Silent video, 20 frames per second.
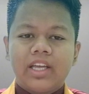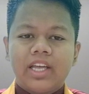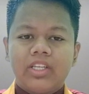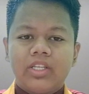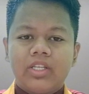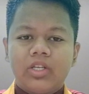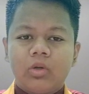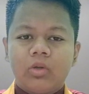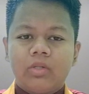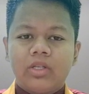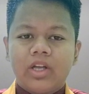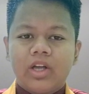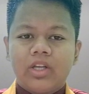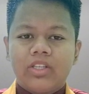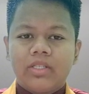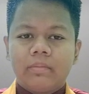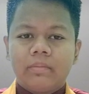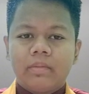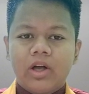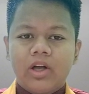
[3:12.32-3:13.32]
Ensure they are
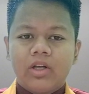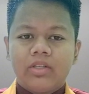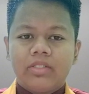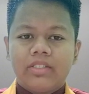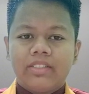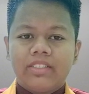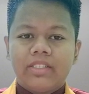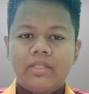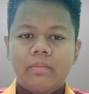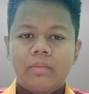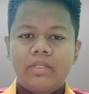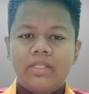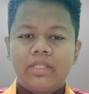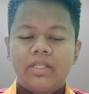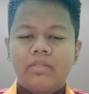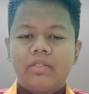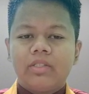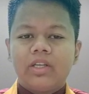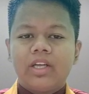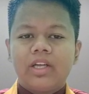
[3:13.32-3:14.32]
SMART,
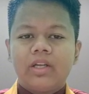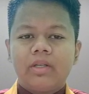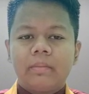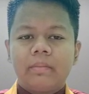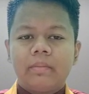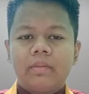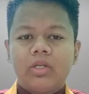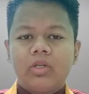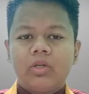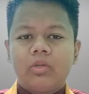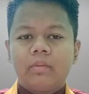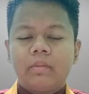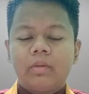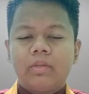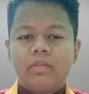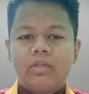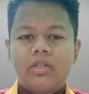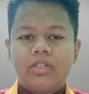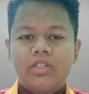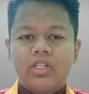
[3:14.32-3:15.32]
specific,
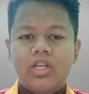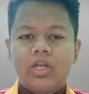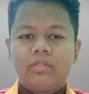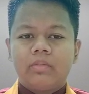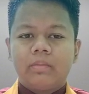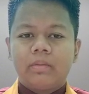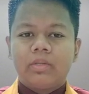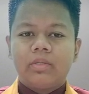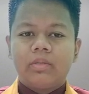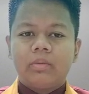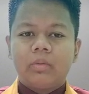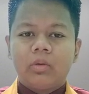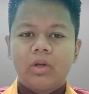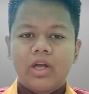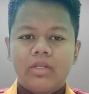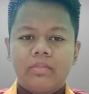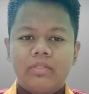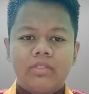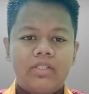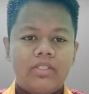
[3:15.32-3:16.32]
measurable, achievable,
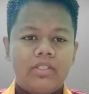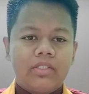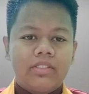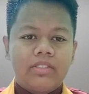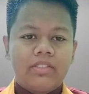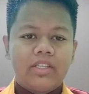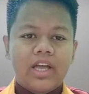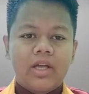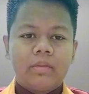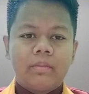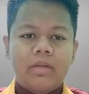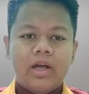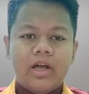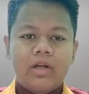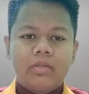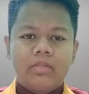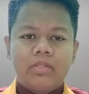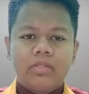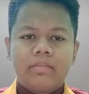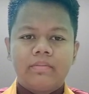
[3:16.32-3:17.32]
relevant,
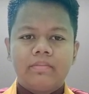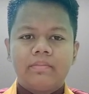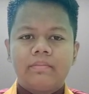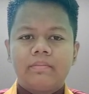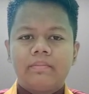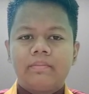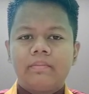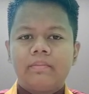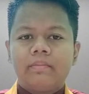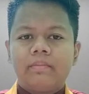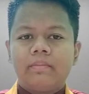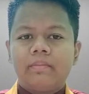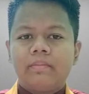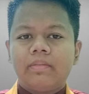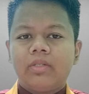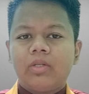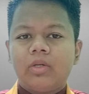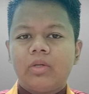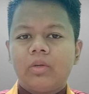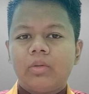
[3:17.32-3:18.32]
time-bound.
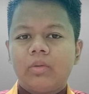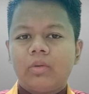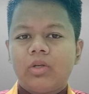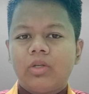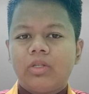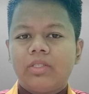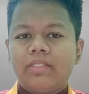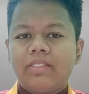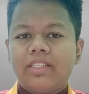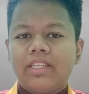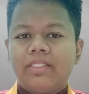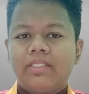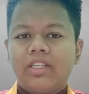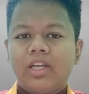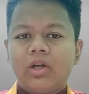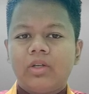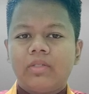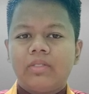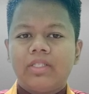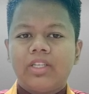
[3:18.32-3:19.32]
2. Assess
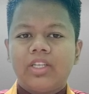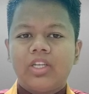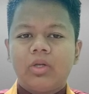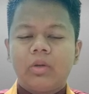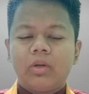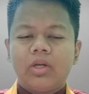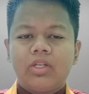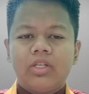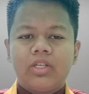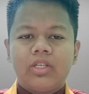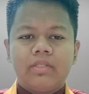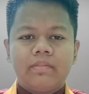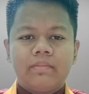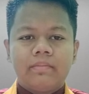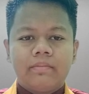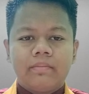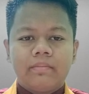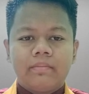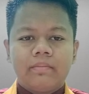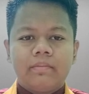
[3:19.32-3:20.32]
current situation.
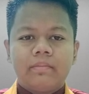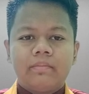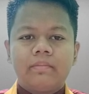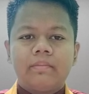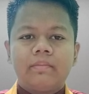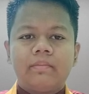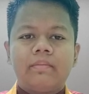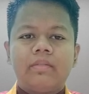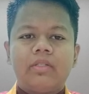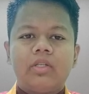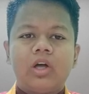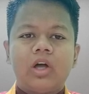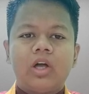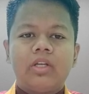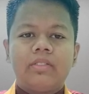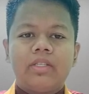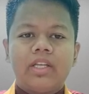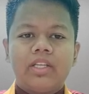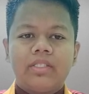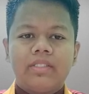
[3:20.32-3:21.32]

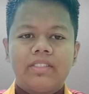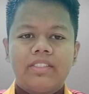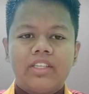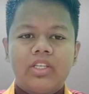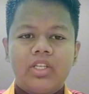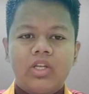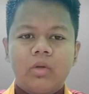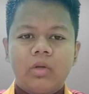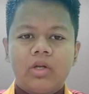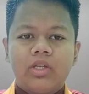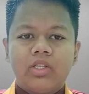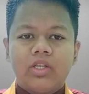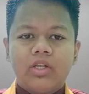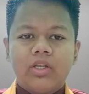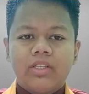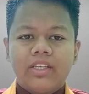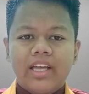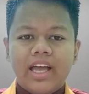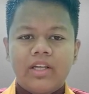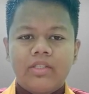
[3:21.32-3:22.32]
Conduct a
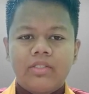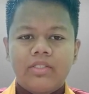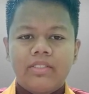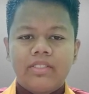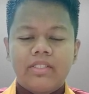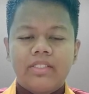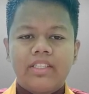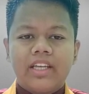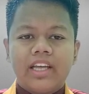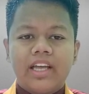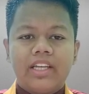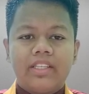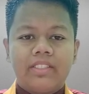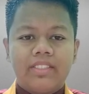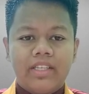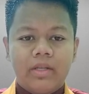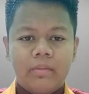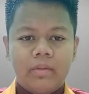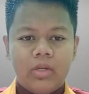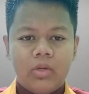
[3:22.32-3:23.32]
situational analysis,
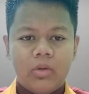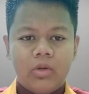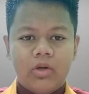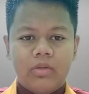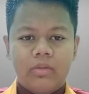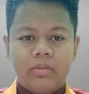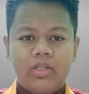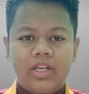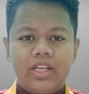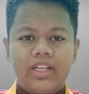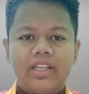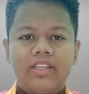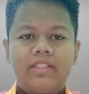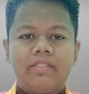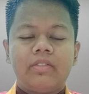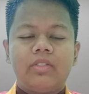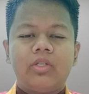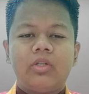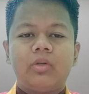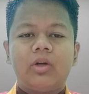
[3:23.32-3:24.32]
SWOT,
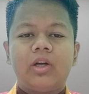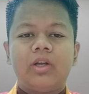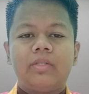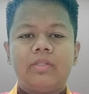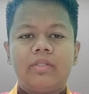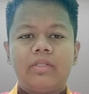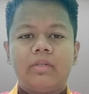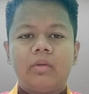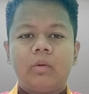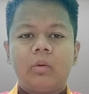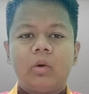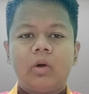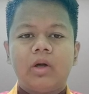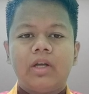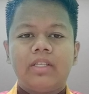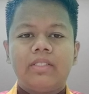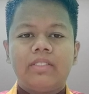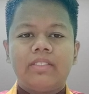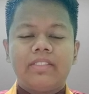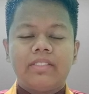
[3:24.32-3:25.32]
strengths,
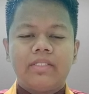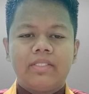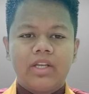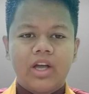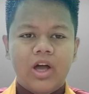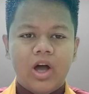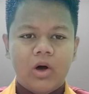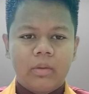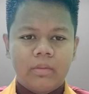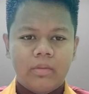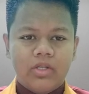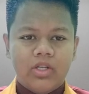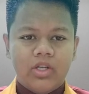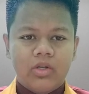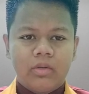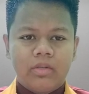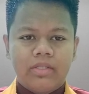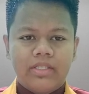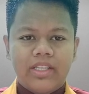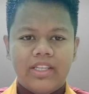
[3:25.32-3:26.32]
weaknesses,
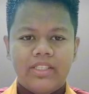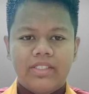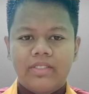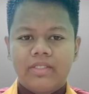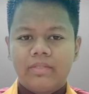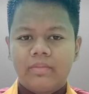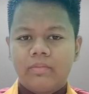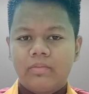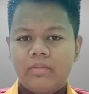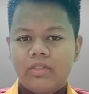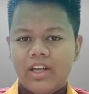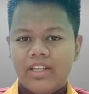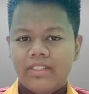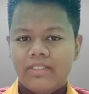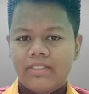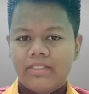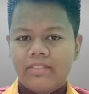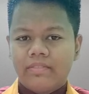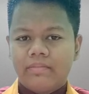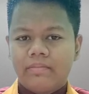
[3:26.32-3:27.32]
opportunities,
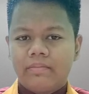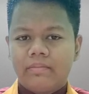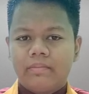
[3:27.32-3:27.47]
threats.